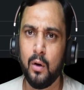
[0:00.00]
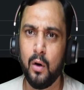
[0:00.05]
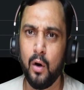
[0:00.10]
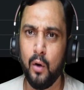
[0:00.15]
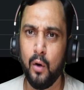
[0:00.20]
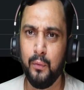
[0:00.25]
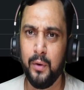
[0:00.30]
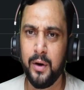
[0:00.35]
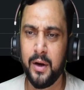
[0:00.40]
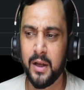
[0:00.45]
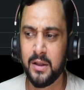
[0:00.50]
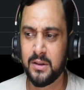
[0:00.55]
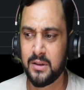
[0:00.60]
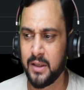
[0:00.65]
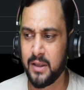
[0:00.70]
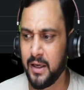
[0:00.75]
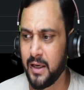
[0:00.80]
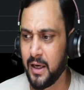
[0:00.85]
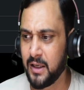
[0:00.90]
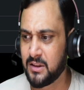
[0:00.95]
or we can
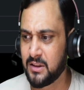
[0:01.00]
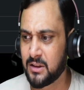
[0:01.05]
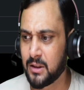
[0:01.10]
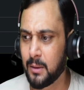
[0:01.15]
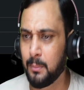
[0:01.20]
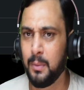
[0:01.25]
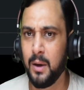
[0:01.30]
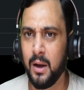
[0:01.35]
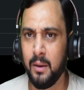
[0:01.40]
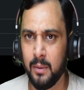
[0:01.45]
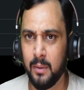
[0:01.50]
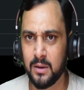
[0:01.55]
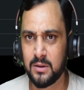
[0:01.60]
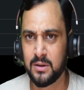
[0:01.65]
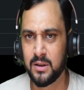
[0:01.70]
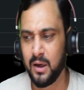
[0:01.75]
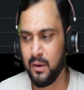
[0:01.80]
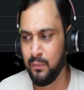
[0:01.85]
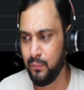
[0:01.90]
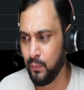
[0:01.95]
say that sub labels
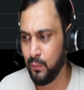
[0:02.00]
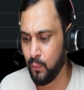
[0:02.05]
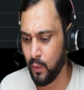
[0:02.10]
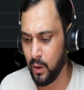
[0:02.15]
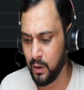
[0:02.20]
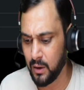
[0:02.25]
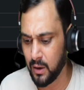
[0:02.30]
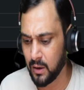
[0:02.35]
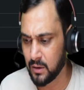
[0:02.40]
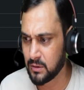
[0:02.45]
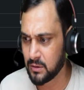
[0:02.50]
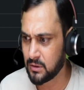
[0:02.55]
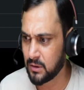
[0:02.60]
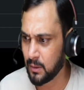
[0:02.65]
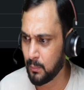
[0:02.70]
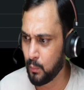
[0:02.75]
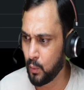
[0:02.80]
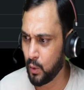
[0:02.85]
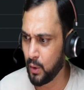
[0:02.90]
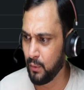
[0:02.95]
if we want
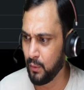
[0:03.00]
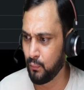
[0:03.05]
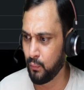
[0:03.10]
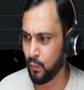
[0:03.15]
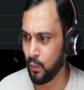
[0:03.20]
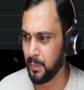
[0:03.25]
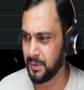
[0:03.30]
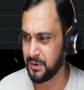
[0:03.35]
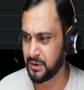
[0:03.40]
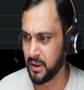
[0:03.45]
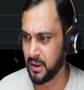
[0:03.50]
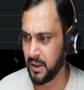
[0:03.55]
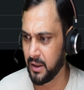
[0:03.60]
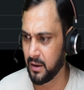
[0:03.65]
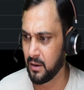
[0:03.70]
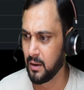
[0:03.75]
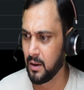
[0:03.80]
some more information here.